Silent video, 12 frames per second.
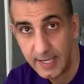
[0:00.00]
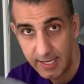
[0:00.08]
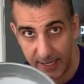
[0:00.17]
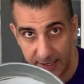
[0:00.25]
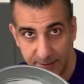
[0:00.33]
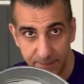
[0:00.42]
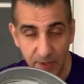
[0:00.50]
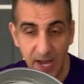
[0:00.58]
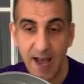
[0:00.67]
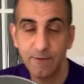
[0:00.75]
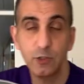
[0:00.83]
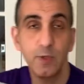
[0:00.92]
Here I
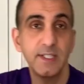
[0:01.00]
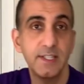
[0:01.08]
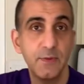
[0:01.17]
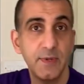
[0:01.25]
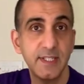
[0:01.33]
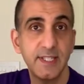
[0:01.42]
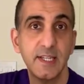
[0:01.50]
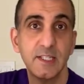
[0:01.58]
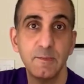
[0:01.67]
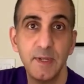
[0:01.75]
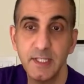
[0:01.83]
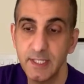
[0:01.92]
have a 23
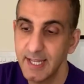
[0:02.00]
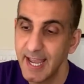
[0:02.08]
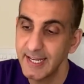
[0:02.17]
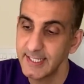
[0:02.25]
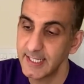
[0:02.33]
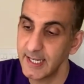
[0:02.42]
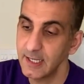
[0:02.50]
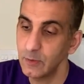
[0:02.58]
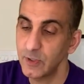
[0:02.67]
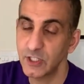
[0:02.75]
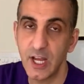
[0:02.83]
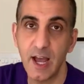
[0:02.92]
centimetre cake tin
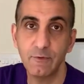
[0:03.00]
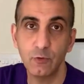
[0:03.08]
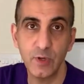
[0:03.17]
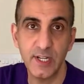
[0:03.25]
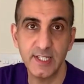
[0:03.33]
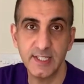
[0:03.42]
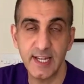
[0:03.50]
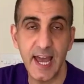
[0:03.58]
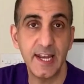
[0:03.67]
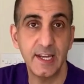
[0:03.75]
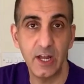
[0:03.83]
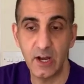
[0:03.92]
which I have greased
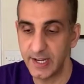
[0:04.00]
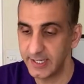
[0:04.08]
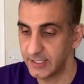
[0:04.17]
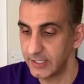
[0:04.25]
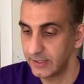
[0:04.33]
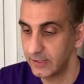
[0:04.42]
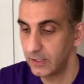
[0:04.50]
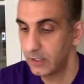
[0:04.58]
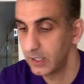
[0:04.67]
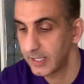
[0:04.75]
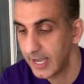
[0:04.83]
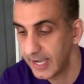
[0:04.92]
and lined.
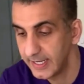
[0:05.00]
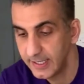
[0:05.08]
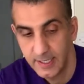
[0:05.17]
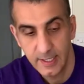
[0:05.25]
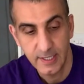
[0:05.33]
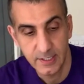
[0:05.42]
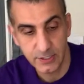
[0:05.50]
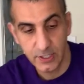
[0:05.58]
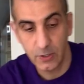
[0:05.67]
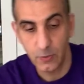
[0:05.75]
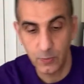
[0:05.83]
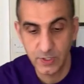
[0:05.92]
Okay,
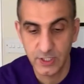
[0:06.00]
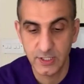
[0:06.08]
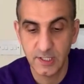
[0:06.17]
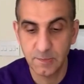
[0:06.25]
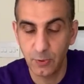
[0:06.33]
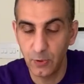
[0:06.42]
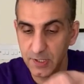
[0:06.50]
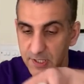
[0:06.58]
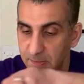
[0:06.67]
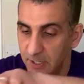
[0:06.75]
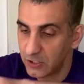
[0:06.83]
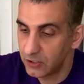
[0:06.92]
so we just need to pour this
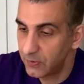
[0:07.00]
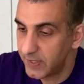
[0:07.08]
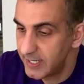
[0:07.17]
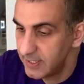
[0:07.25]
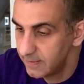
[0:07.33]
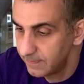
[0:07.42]
mixture in.